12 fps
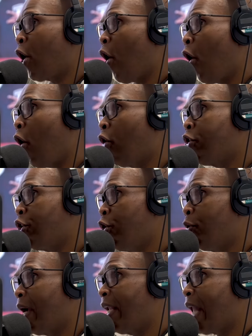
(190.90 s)
call
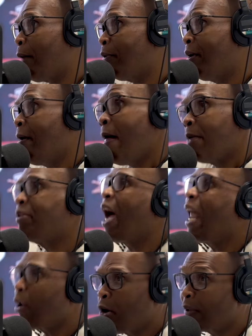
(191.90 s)
you and I
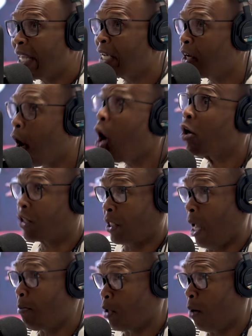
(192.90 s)
don't know what they
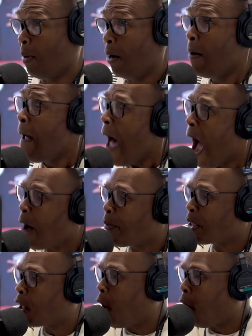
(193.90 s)
cost. I'm talking about I
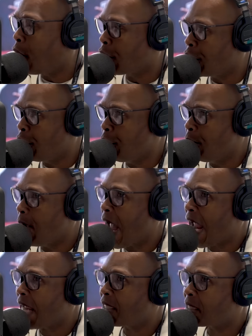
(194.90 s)
will call you
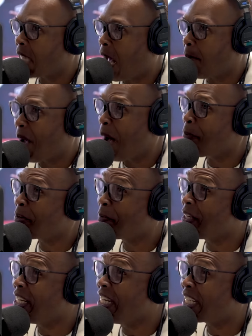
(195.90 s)
and Top. I will
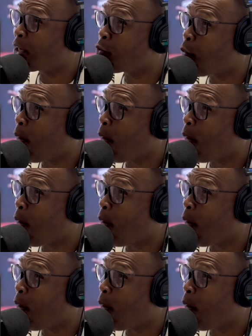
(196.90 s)
be looking